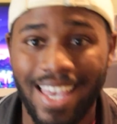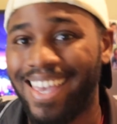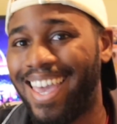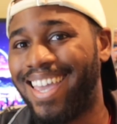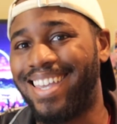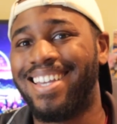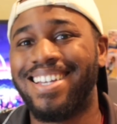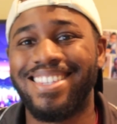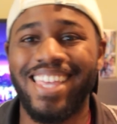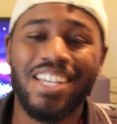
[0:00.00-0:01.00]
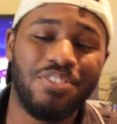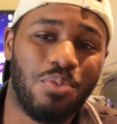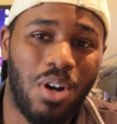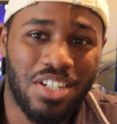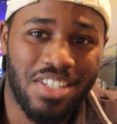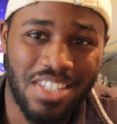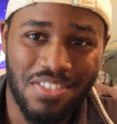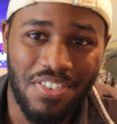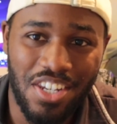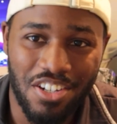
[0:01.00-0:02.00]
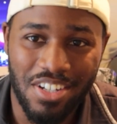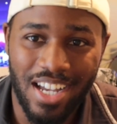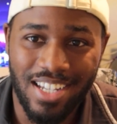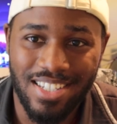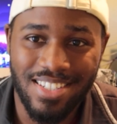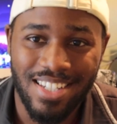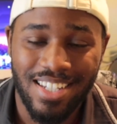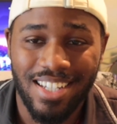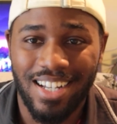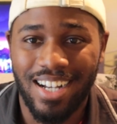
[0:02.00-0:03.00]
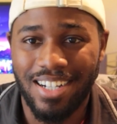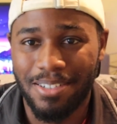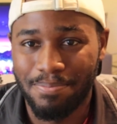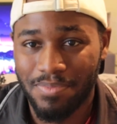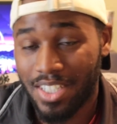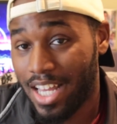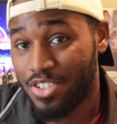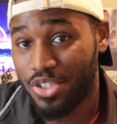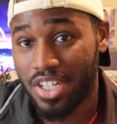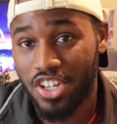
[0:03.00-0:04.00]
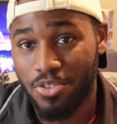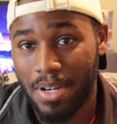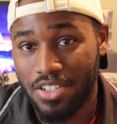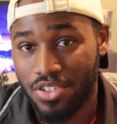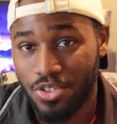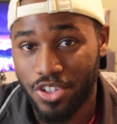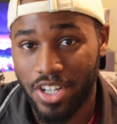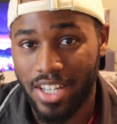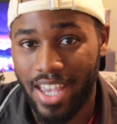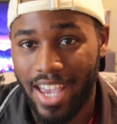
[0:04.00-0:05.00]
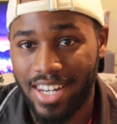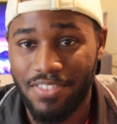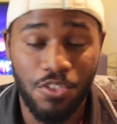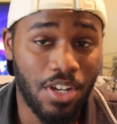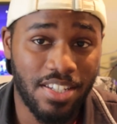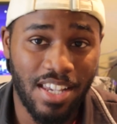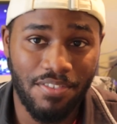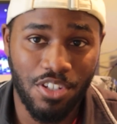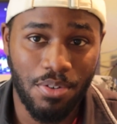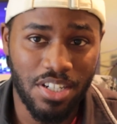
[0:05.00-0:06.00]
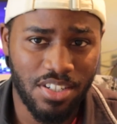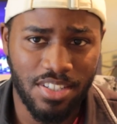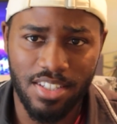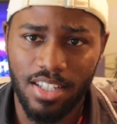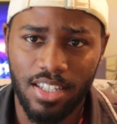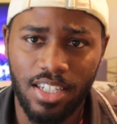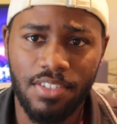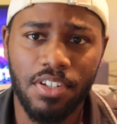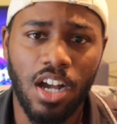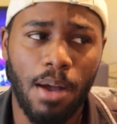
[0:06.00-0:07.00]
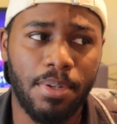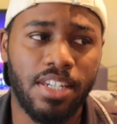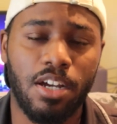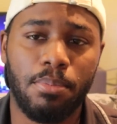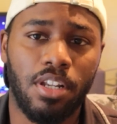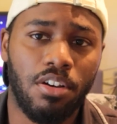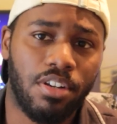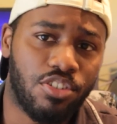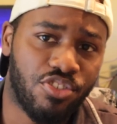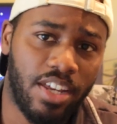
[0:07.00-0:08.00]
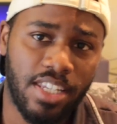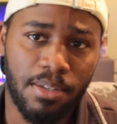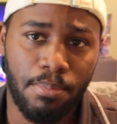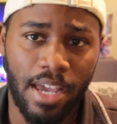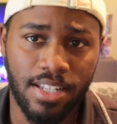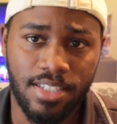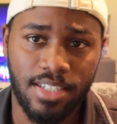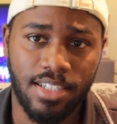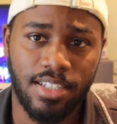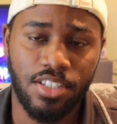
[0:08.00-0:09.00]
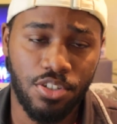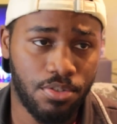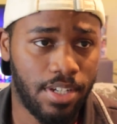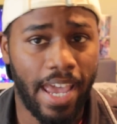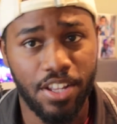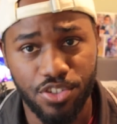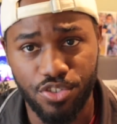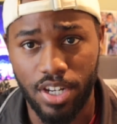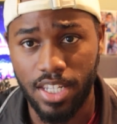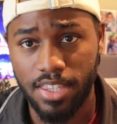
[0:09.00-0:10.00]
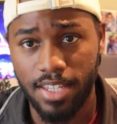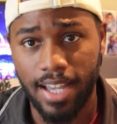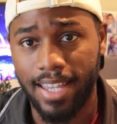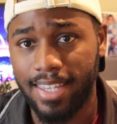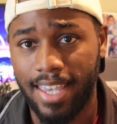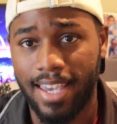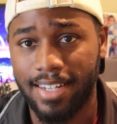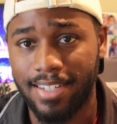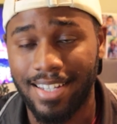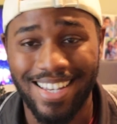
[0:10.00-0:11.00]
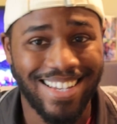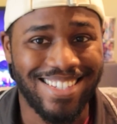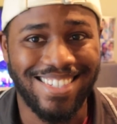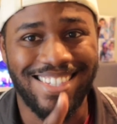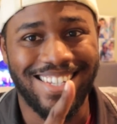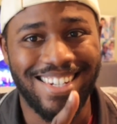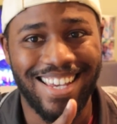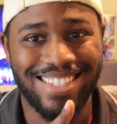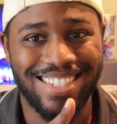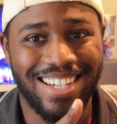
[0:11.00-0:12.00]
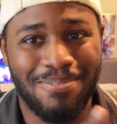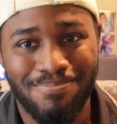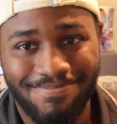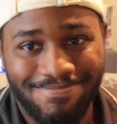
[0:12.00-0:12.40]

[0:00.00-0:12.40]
Hey, thanks for watching this video, guys. Glad you could hear my story, and if you guys have any questions, leave a comment down below and I'll try to get back to you and answer anything I can. See you next time.